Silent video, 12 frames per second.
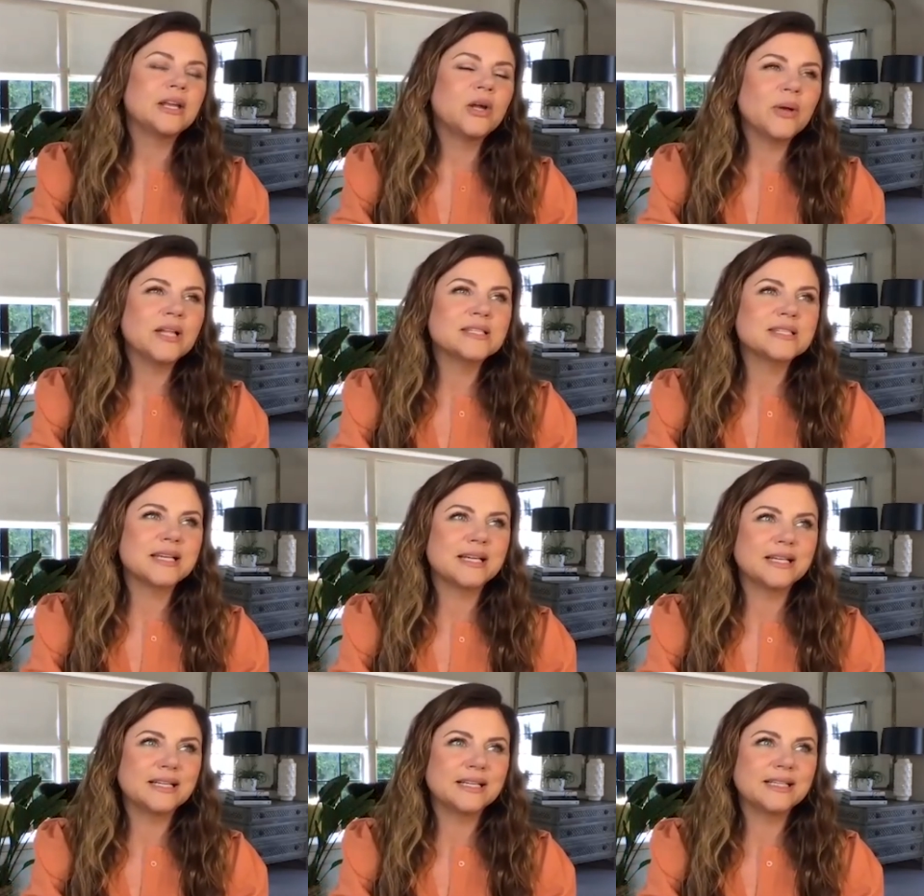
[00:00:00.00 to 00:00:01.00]
You know, it's,
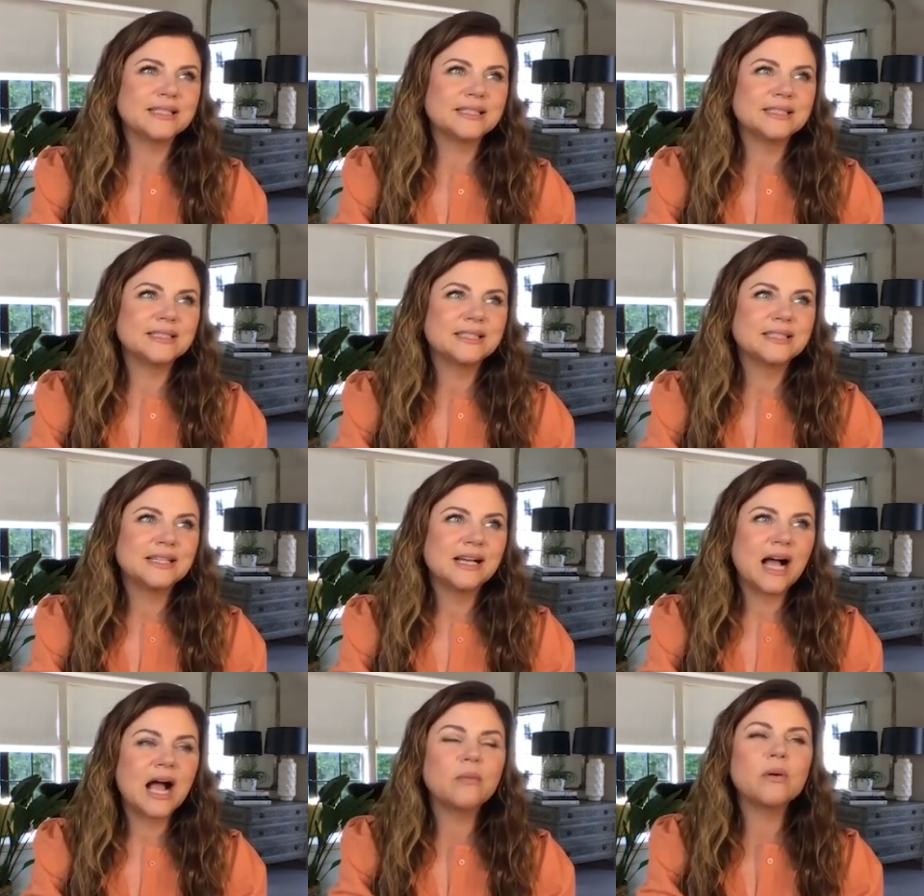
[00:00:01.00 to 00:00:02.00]

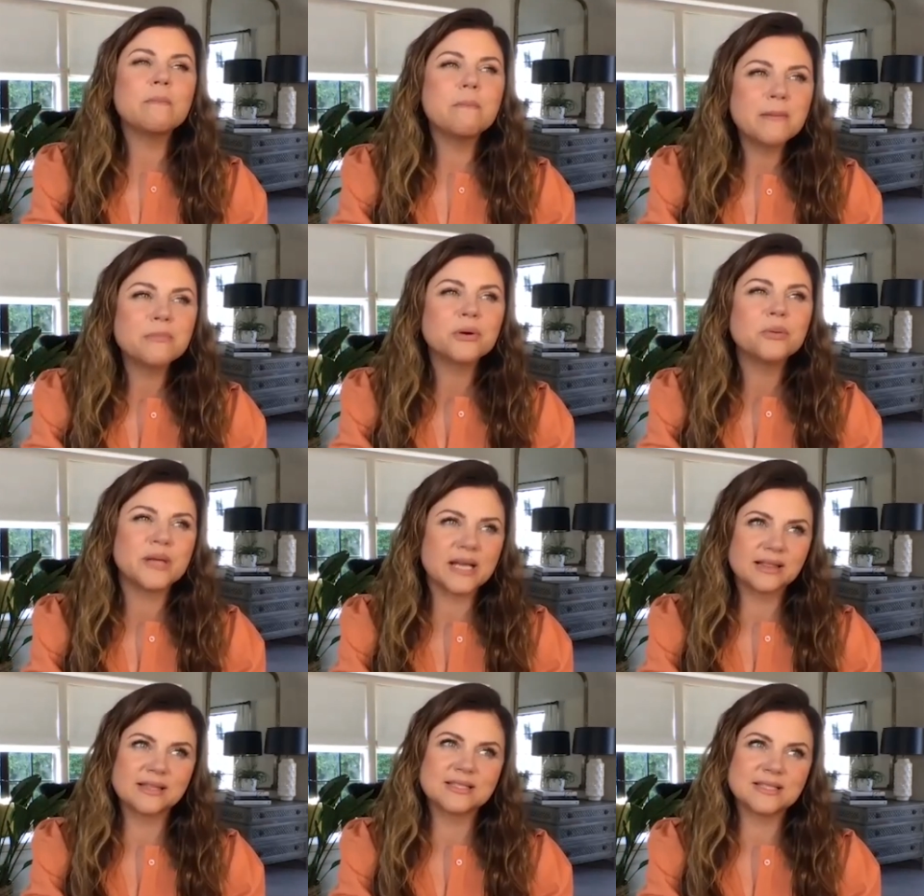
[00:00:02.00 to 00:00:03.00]
I remember
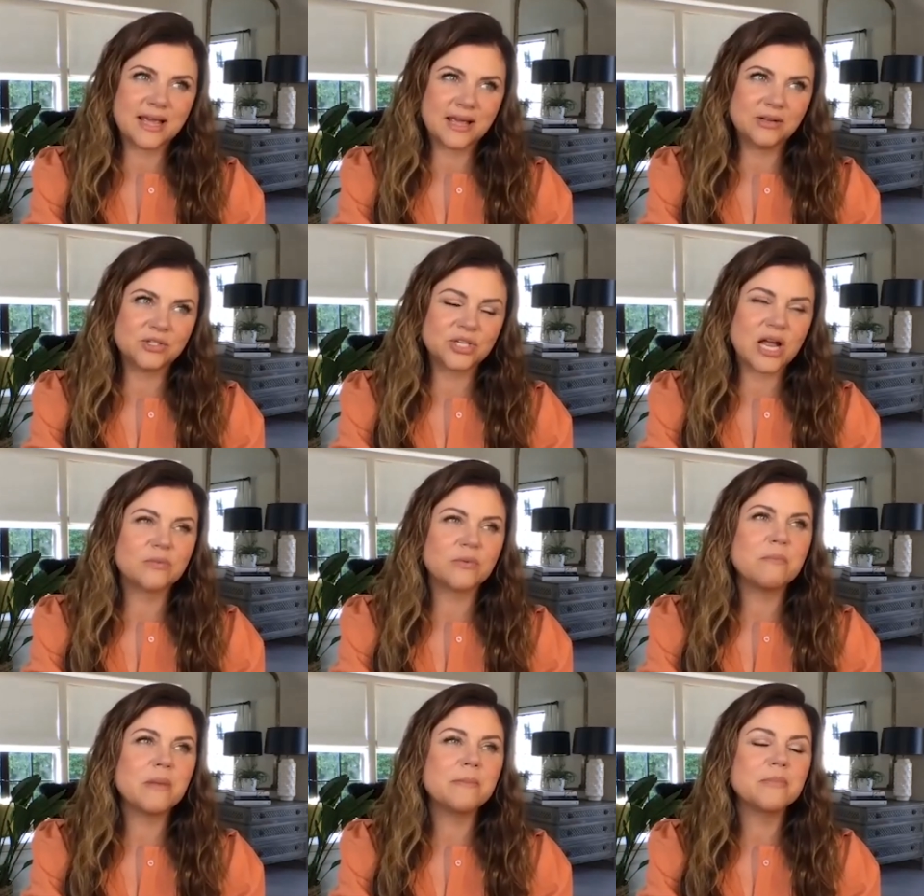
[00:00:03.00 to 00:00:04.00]
being this age. I
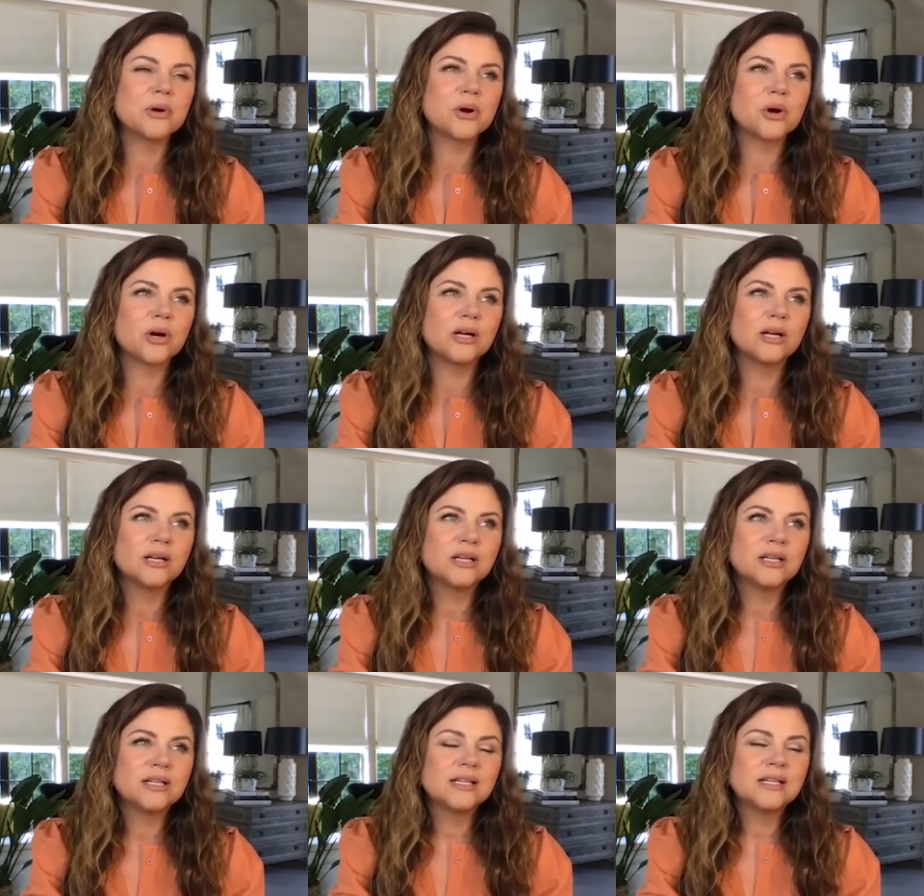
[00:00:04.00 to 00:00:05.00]
remember,
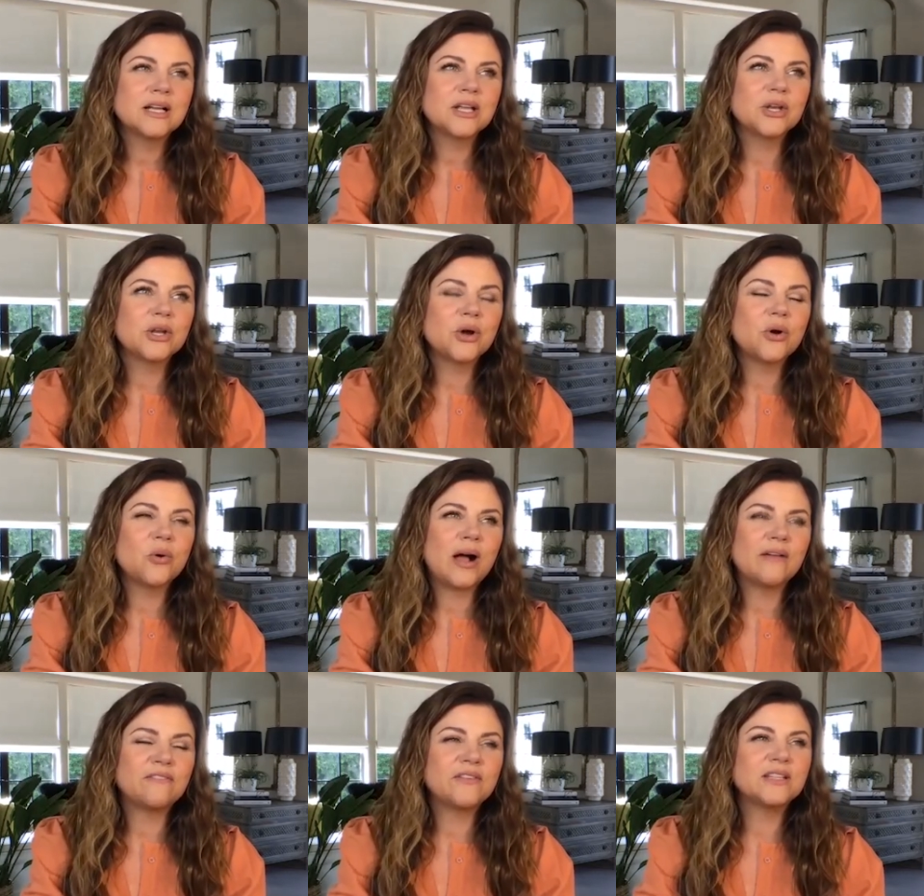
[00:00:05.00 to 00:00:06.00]
you
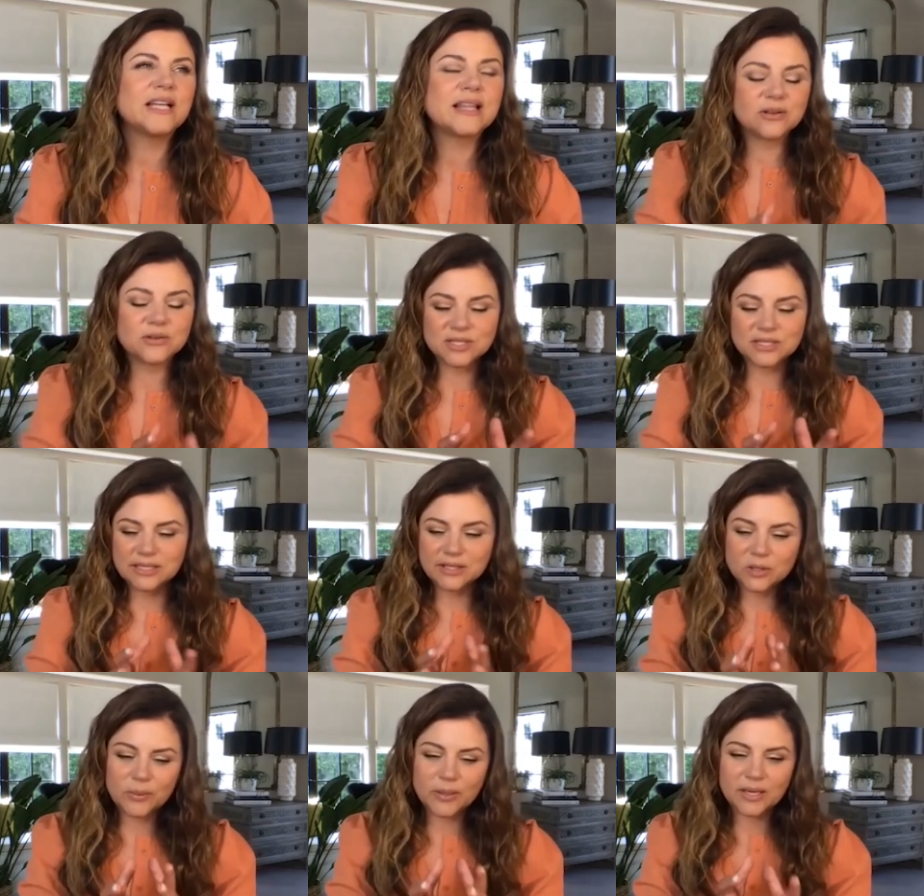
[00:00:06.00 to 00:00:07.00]
know, I feel like there's a
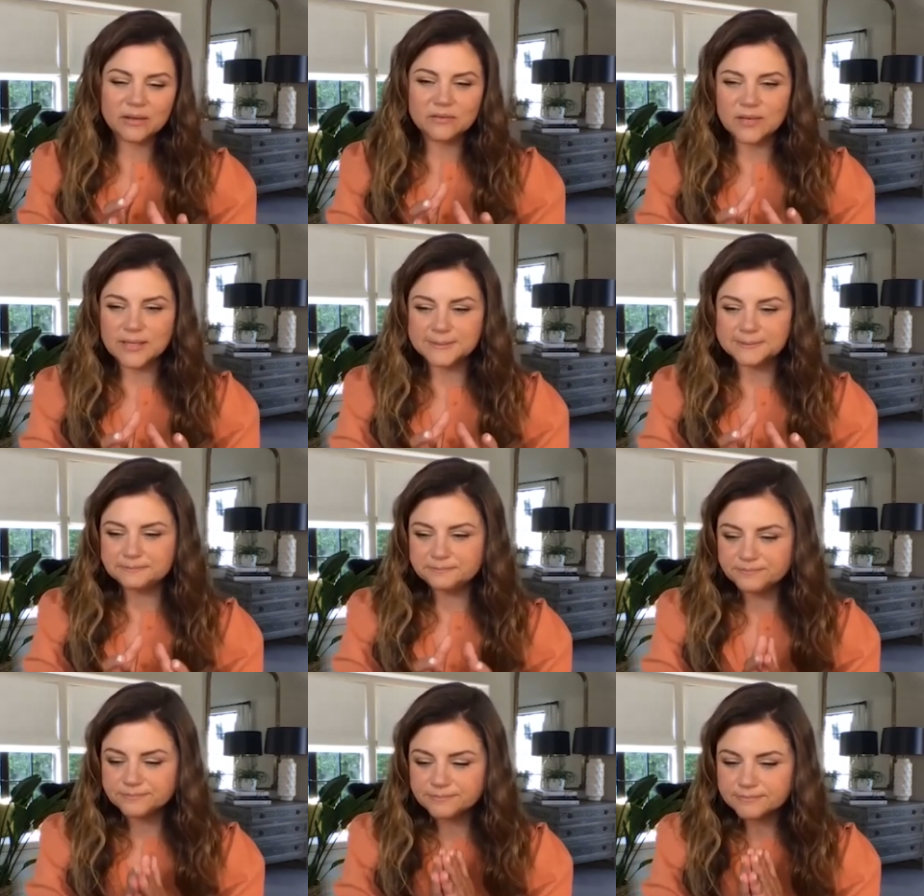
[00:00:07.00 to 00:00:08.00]
little bit of
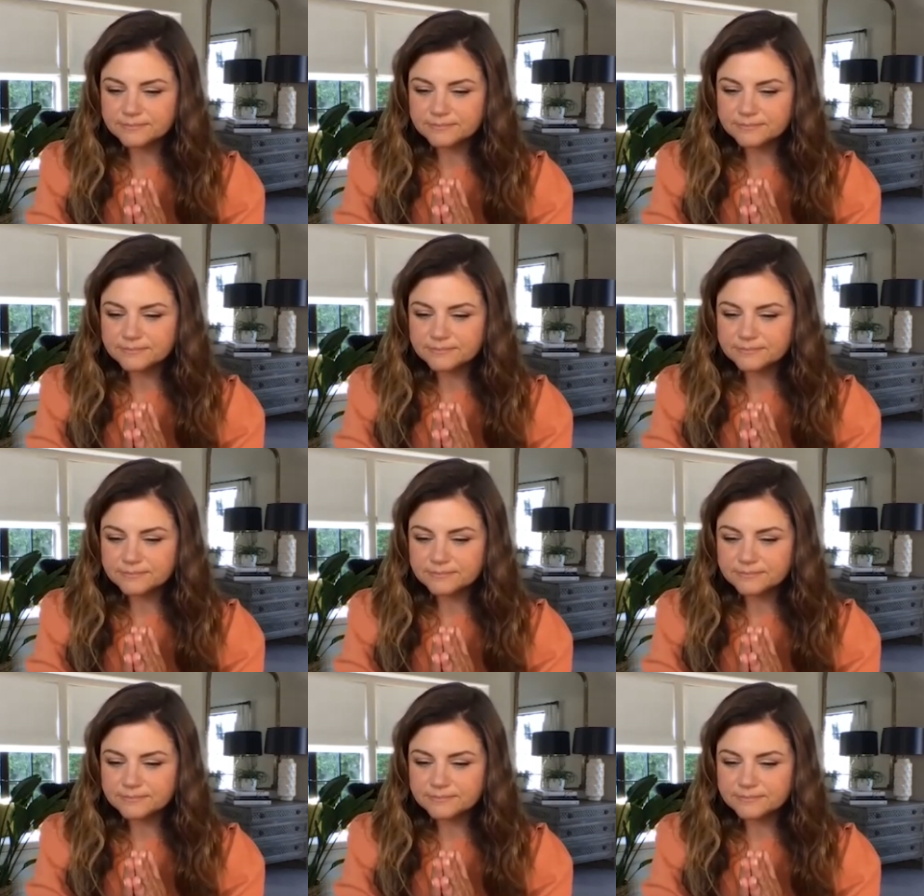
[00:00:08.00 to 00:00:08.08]
um,